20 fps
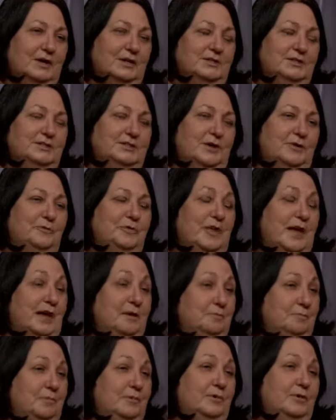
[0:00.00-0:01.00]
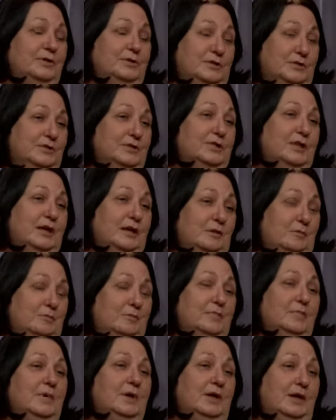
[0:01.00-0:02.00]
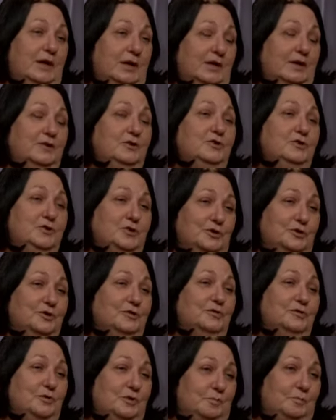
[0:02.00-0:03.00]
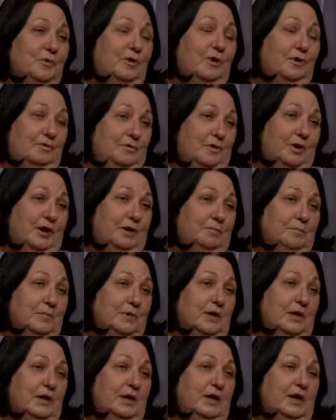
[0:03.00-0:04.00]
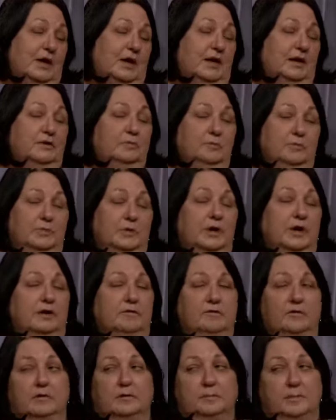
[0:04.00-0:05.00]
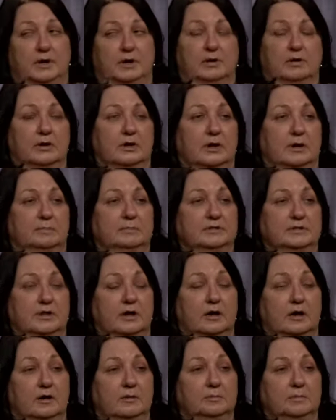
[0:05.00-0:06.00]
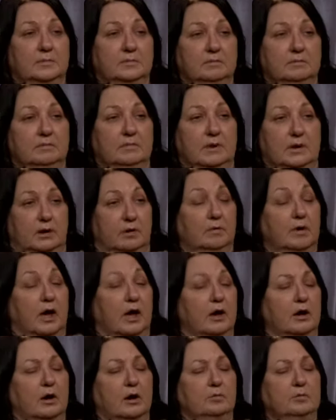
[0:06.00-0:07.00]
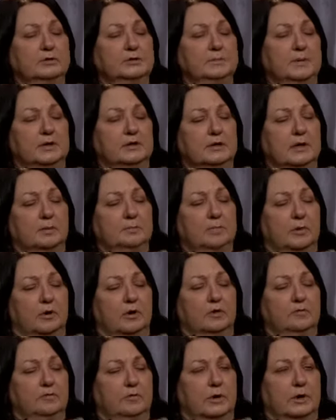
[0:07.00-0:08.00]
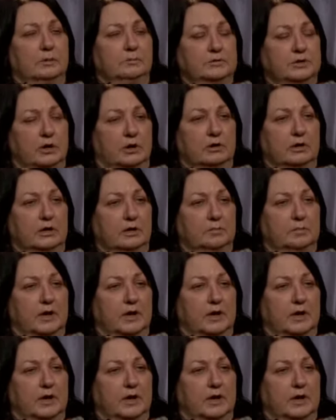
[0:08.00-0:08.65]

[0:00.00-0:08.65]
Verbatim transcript: So that puts them into the program. And whenever a parent comes up, you know, I always make that part of what I'm talking